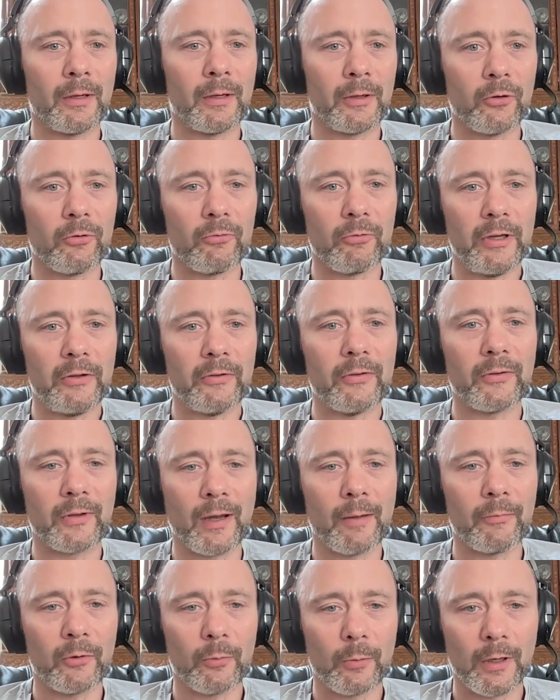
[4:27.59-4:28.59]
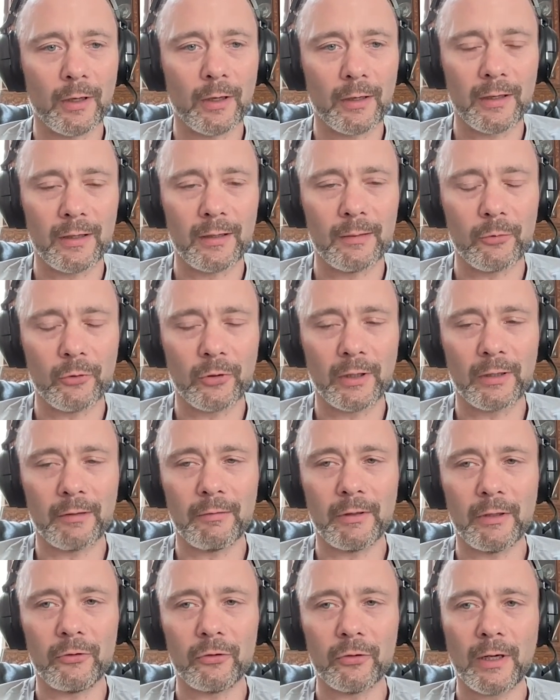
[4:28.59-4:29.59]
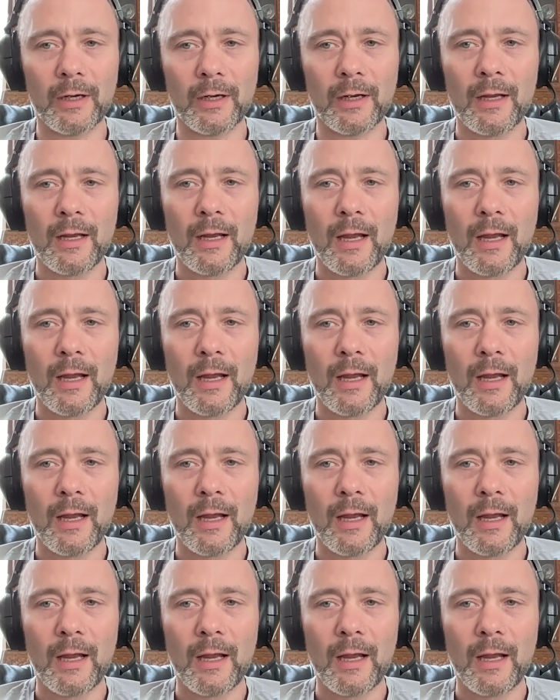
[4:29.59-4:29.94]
a good reason to come to work in the morning and really enjoy it.